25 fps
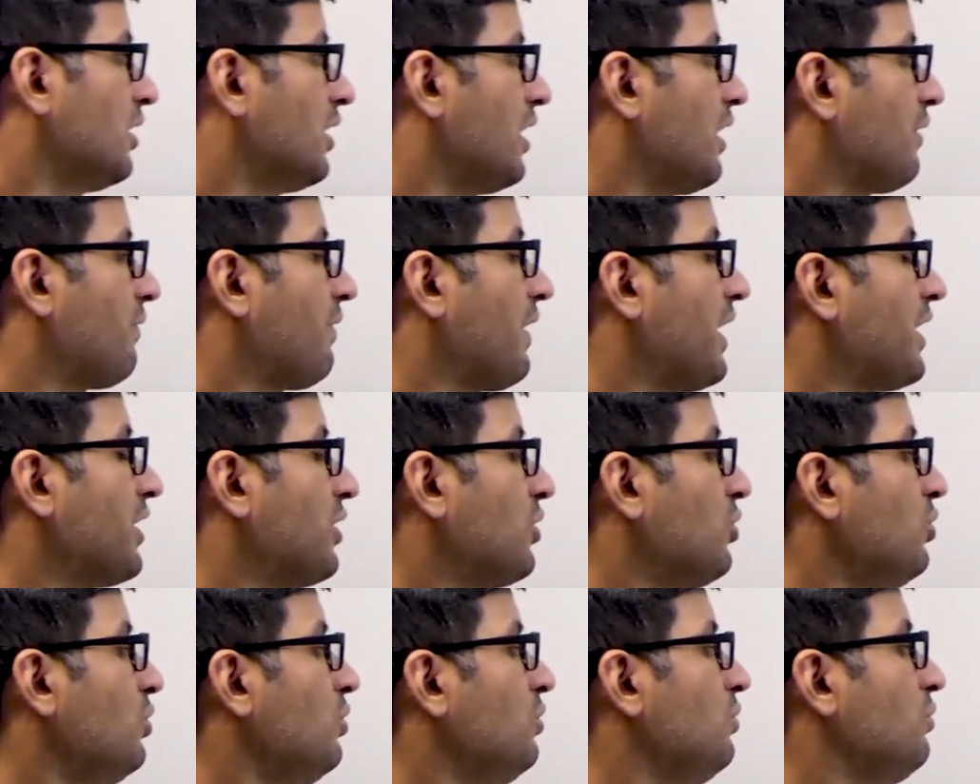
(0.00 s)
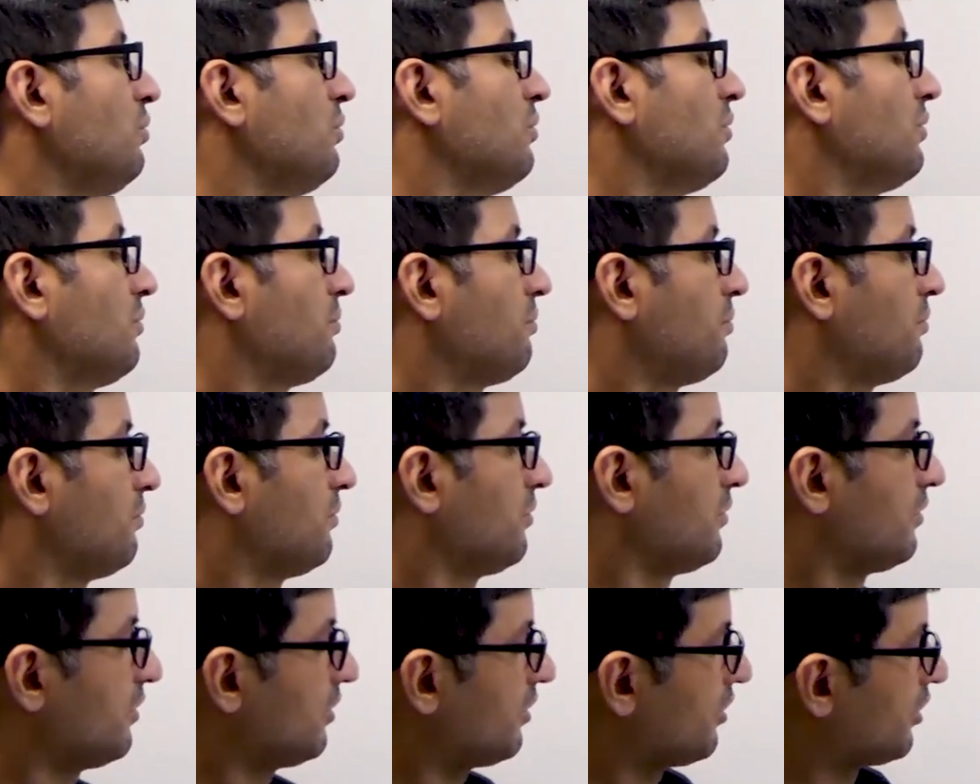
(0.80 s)
If I do
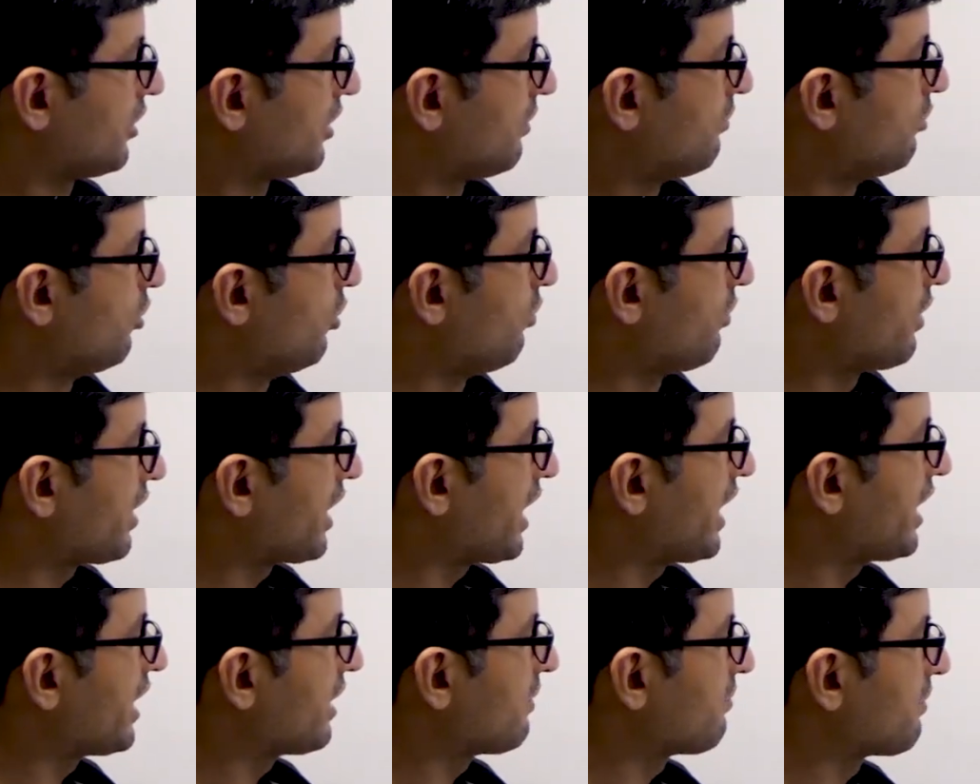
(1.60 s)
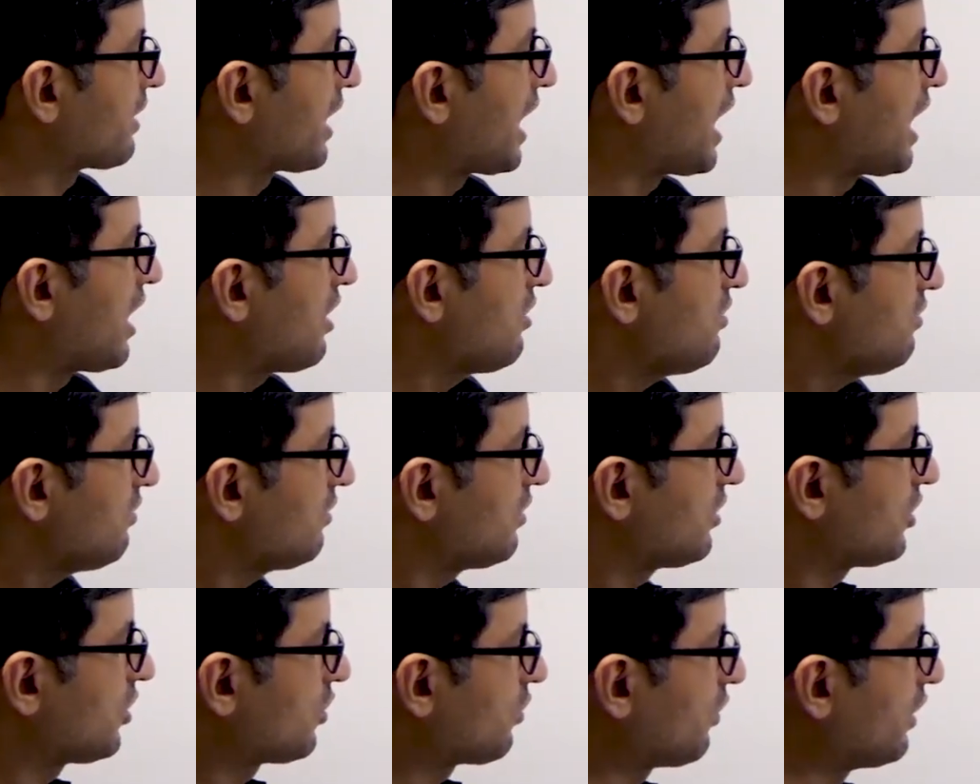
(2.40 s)
remove an item now,
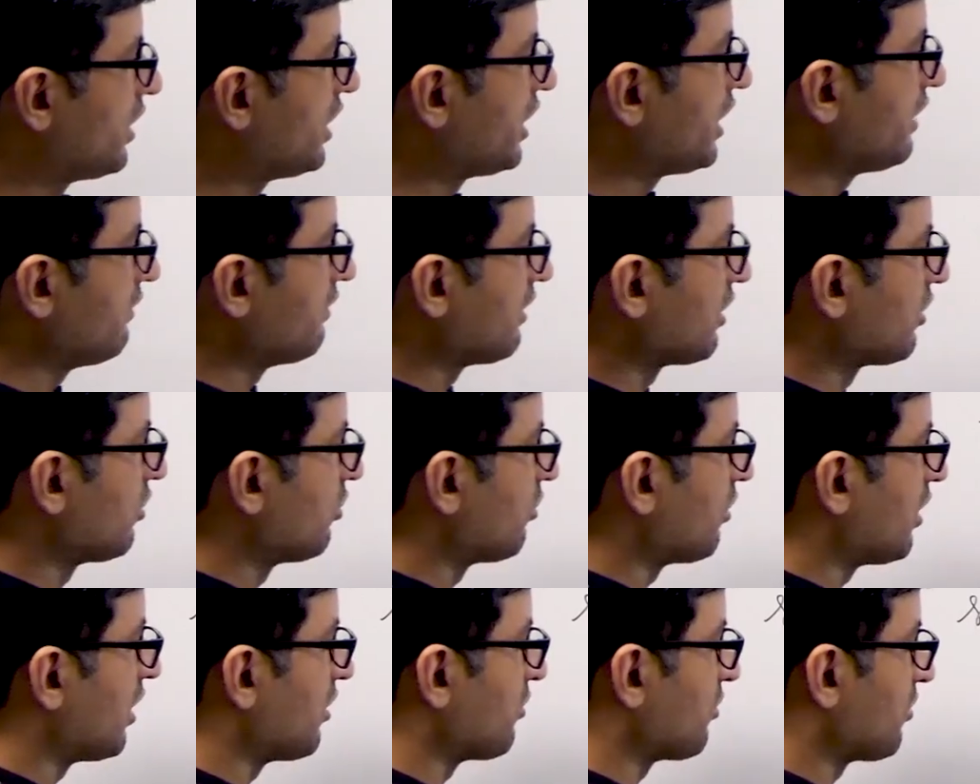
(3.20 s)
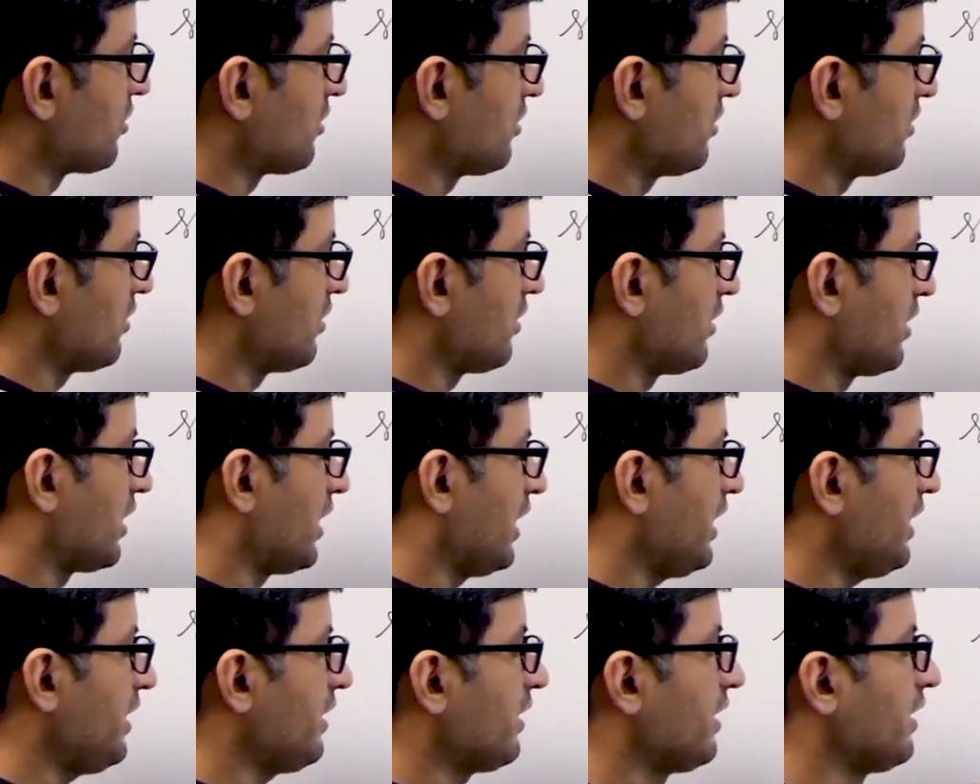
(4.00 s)
20 will go out,
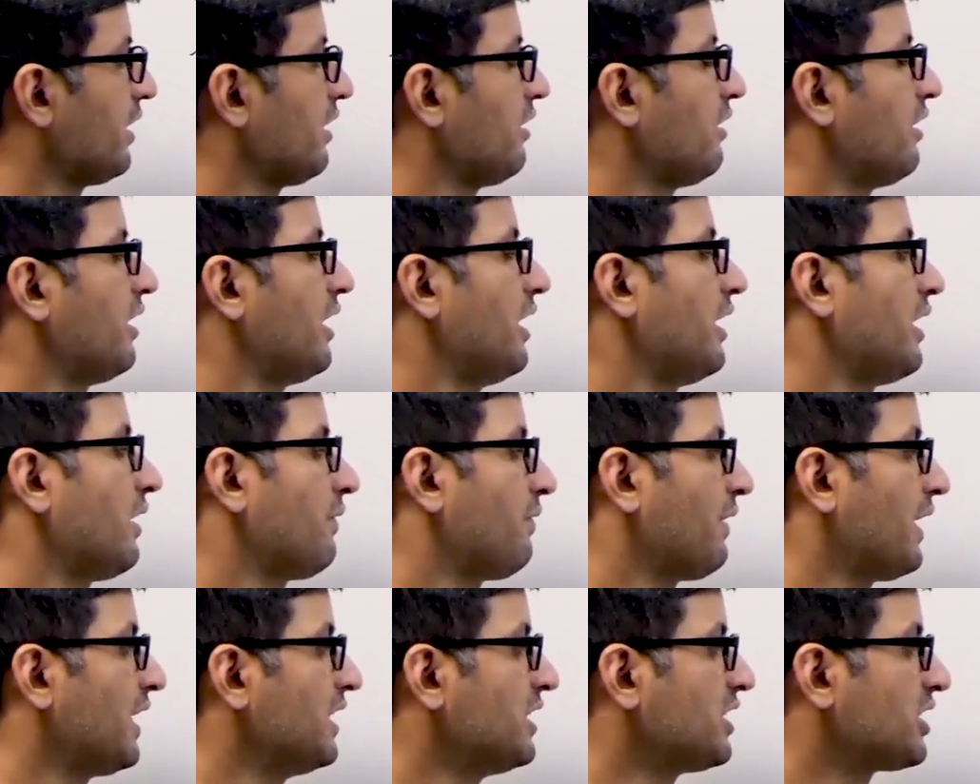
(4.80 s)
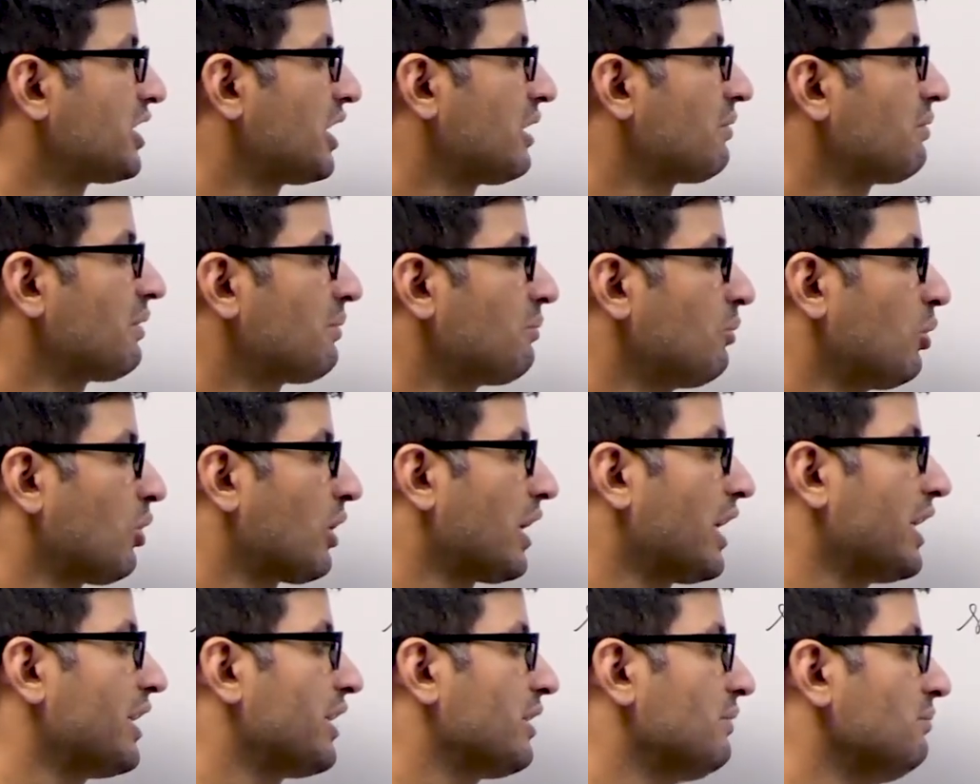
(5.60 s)
right? And if I insert one more
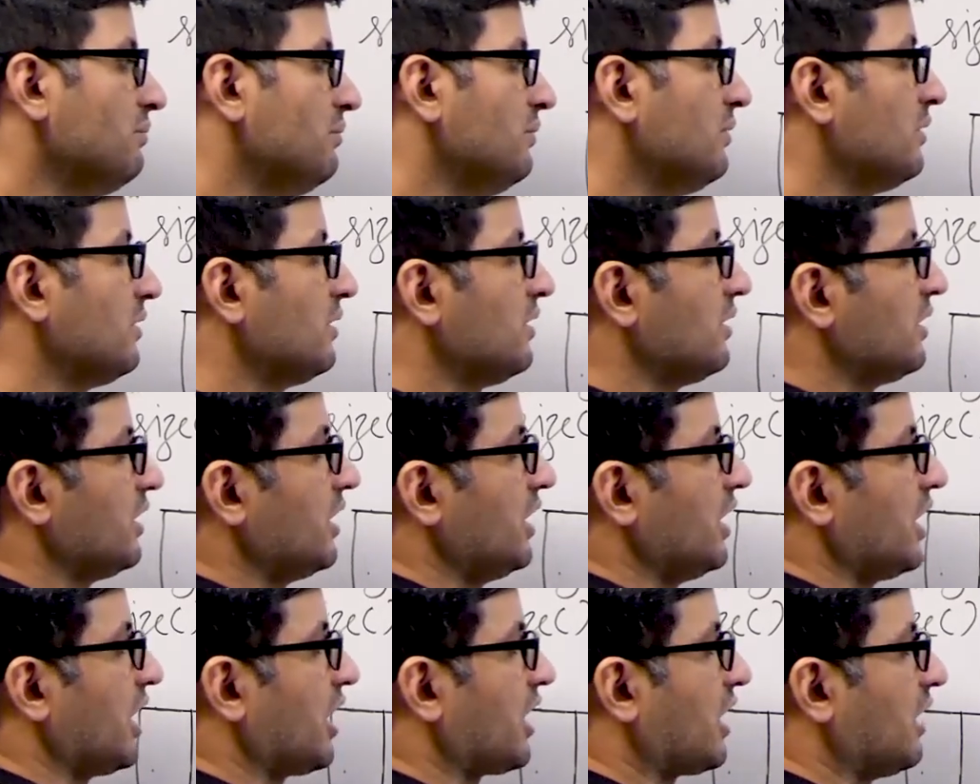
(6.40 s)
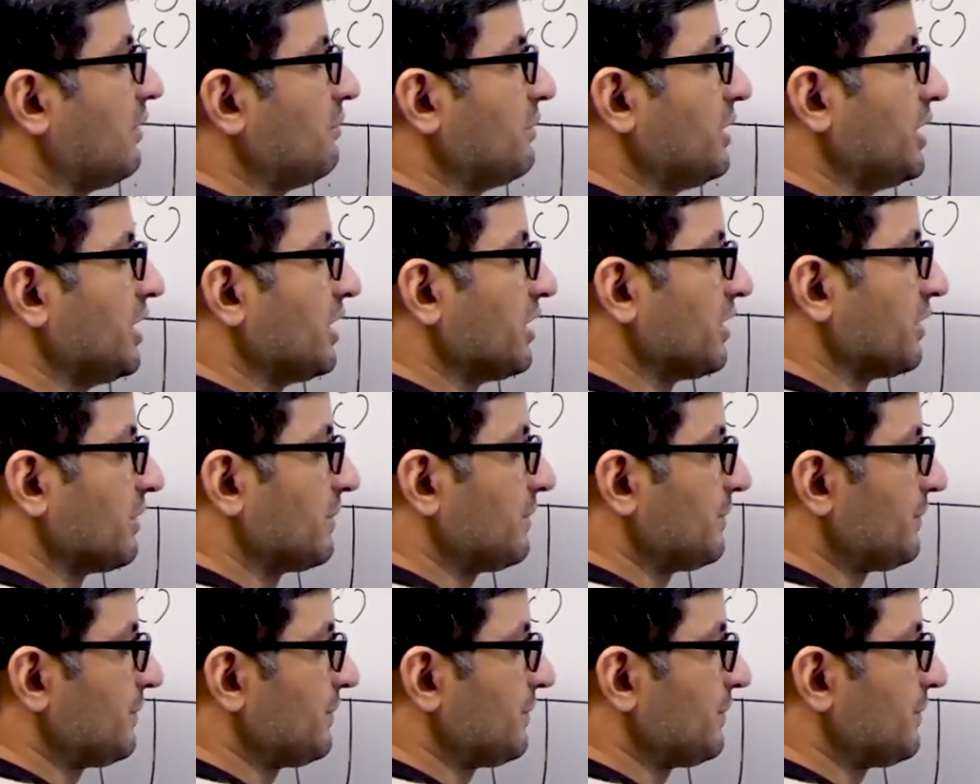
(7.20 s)
item, it will come here.